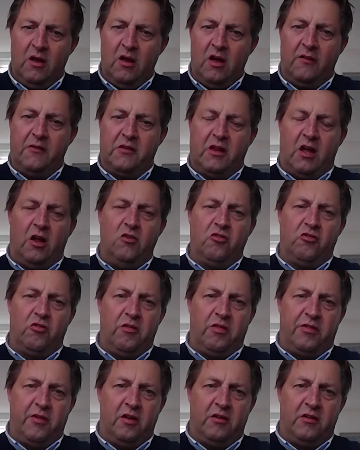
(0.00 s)
And there's
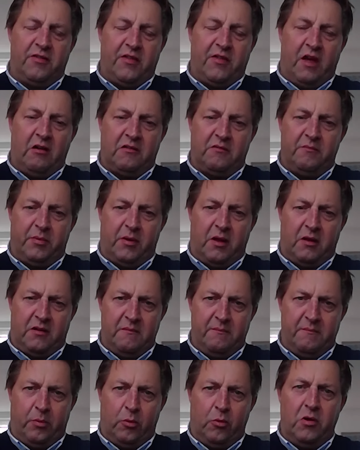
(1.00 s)
130,000 plus
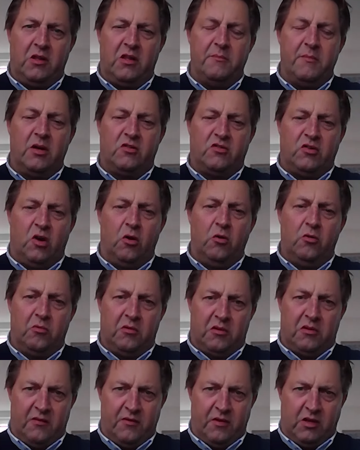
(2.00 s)
employees at
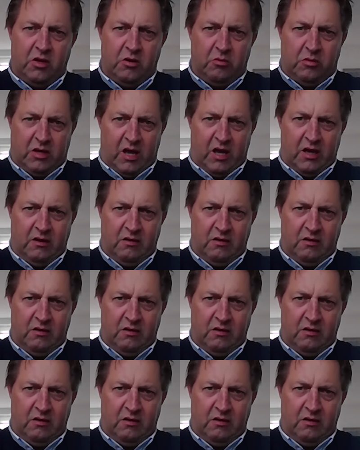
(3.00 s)
McDonald's in the UK.